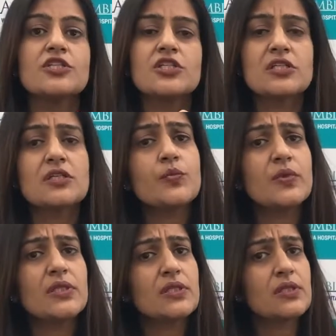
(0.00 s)
Children
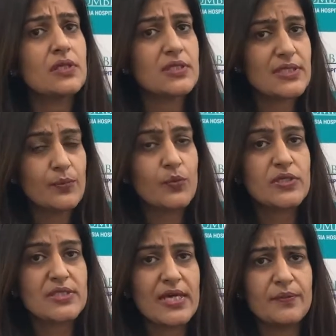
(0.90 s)
with type
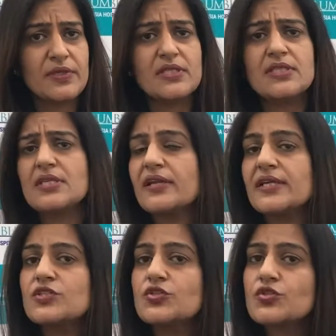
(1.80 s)
1 diabetes are
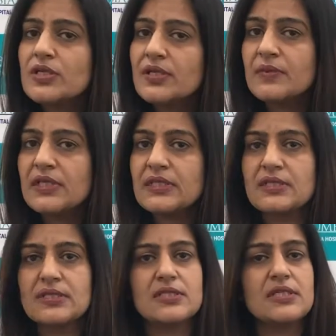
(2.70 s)
extremely
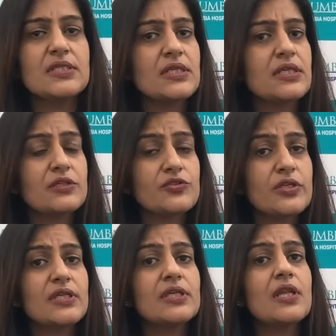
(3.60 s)
thirsty,
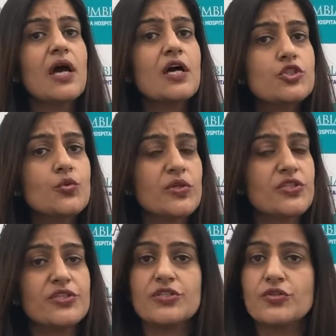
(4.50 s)
drinking large
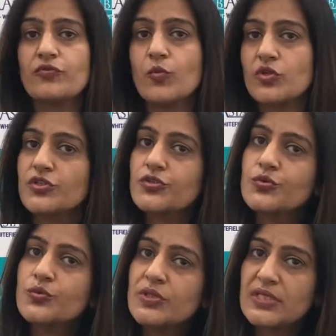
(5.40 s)
quantities of water
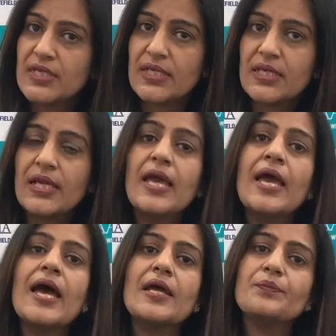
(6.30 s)
through the day
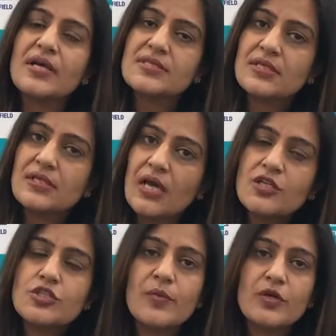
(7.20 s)
and passing
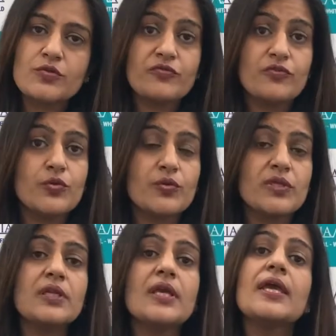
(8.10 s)
large amounts of
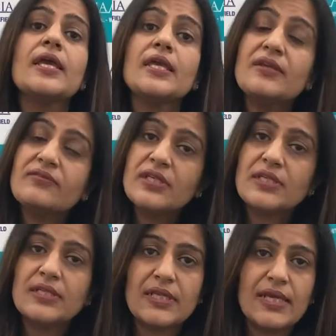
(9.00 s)
urine even
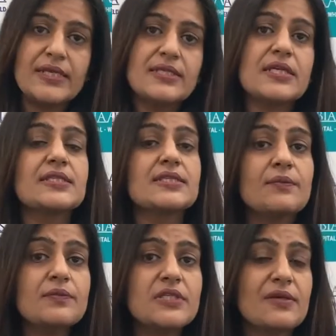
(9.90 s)
in the night, and
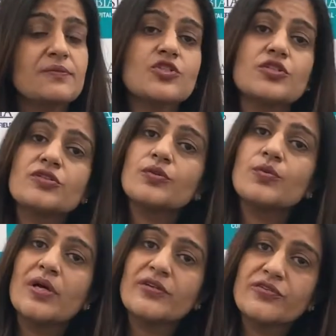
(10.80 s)
sometimes
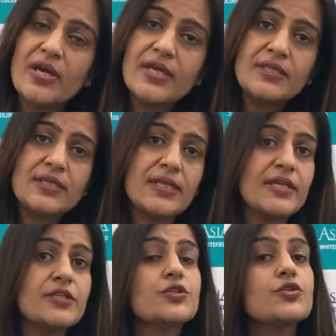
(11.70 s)
children who are dry in the
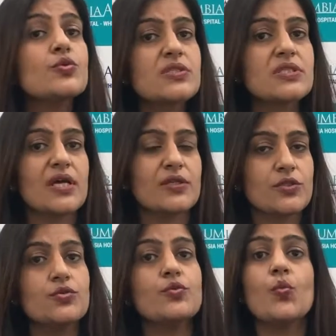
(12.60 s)
night do
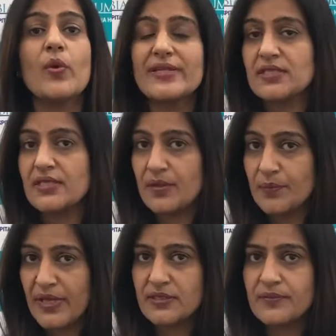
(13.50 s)
start to wet their
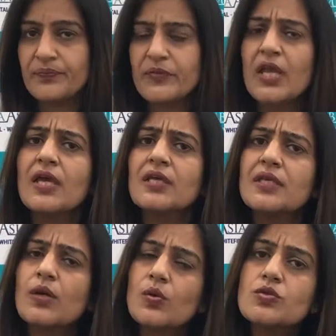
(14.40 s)
bed.
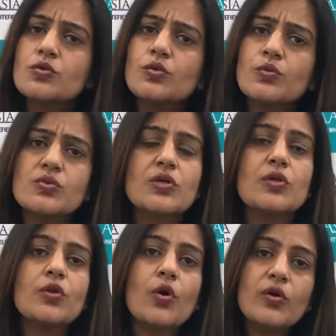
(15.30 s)
They also lose
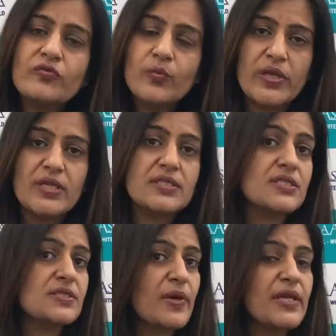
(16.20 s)
a lot of weight
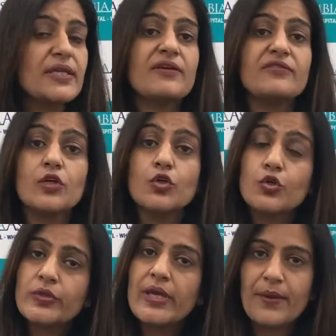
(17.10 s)
despite having
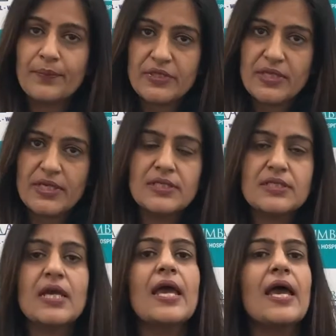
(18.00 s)
a good
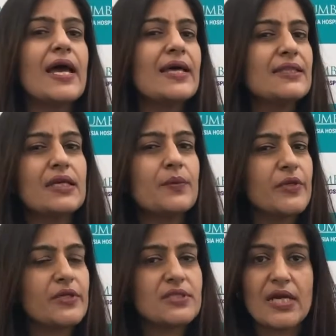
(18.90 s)
appetite, and they
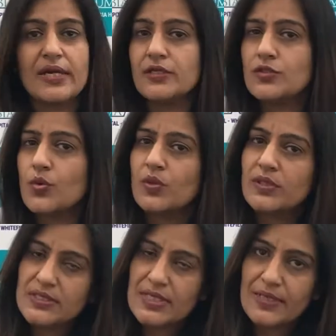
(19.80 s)
appear tired all
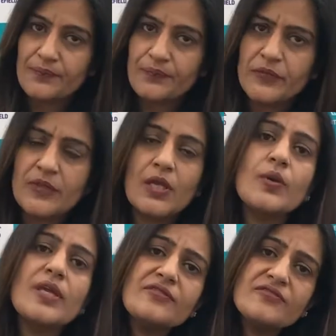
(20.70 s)
the time.
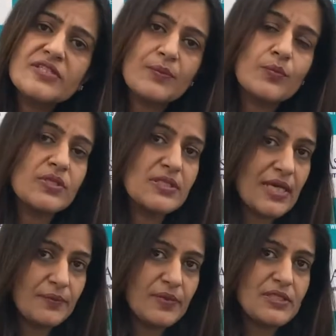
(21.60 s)
Now, if type 1
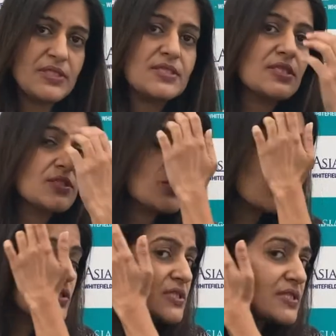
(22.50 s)
diabetes is
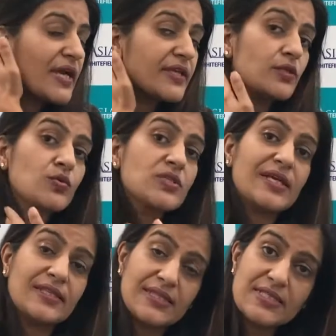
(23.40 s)
not diagnosed
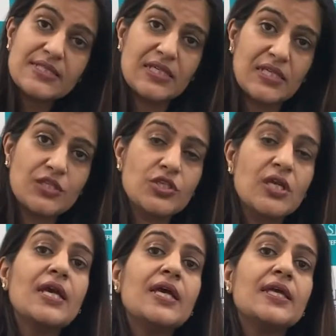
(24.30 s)
at this stage,
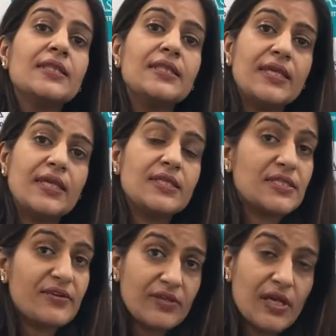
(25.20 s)
they
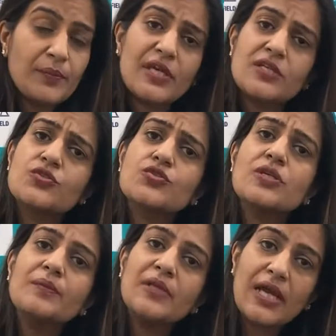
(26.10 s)
develop
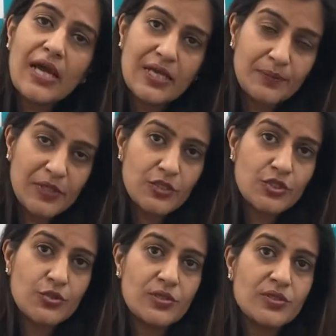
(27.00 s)
extremely high blood
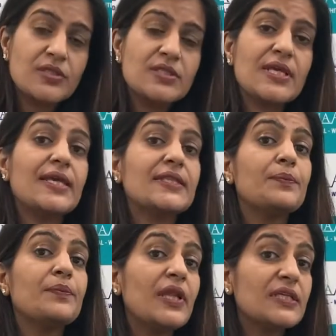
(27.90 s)
sugars and
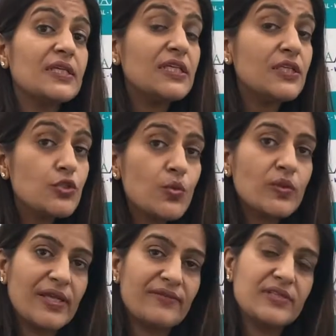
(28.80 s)
the blood
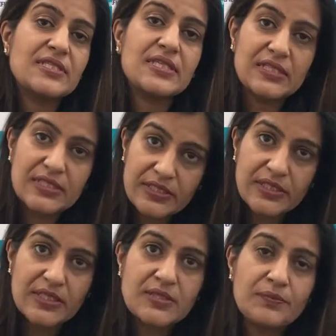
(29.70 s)
ketone levels
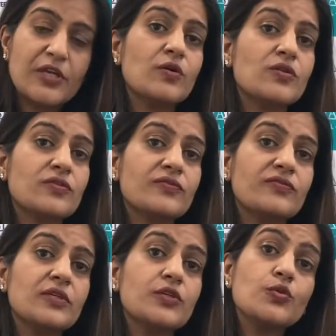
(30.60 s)
increase because of
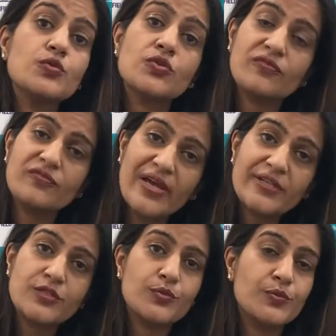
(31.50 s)
the use of
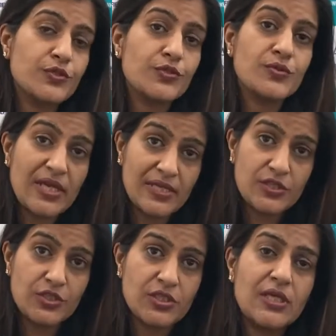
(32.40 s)
fat to produce
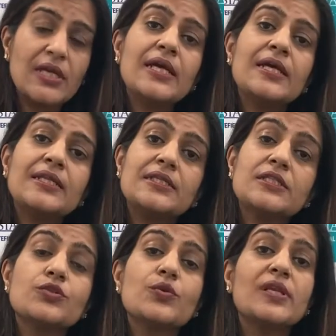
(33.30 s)
energy,
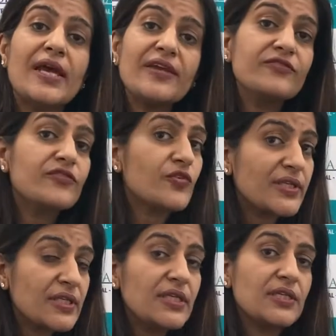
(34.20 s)
leading to a
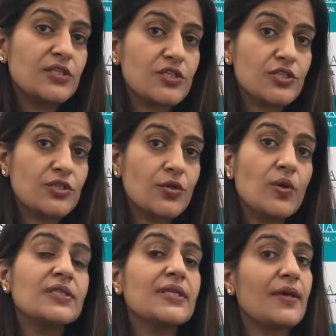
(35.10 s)
life-threatening condition
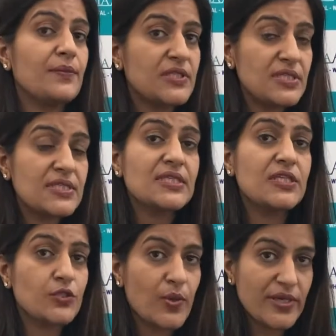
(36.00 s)
called diabetes
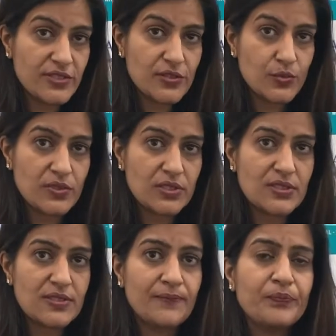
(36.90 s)

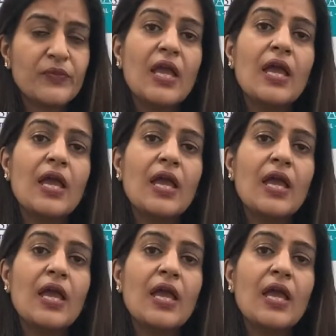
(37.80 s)
ketoacidosis.